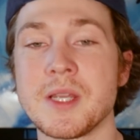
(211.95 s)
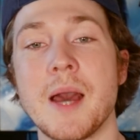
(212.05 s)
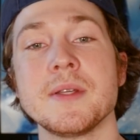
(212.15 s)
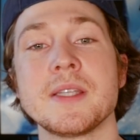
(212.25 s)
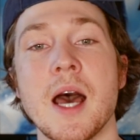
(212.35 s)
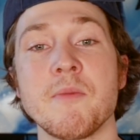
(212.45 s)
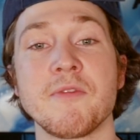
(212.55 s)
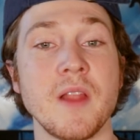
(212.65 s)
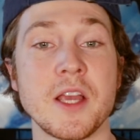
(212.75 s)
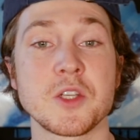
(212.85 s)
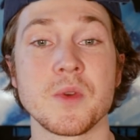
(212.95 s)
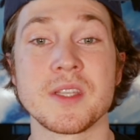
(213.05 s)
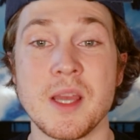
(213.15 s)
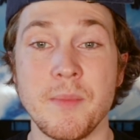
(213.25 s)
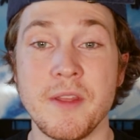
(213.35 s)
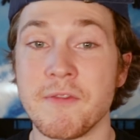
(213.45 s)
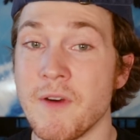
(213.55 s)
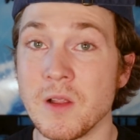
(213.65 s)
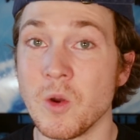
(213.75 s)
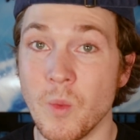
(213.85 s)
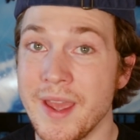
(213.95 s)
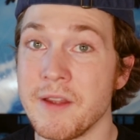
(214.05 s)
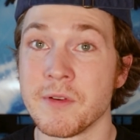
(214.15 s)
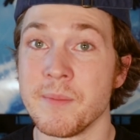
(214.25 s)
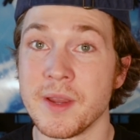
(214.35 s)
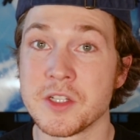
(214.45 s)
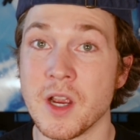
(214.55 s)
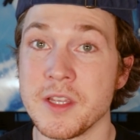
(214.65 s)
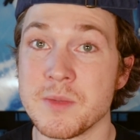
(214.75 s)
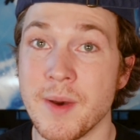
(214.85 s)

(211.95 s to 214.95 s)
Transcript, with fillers: From time to time, flesh will simply fall away from Big Charlie's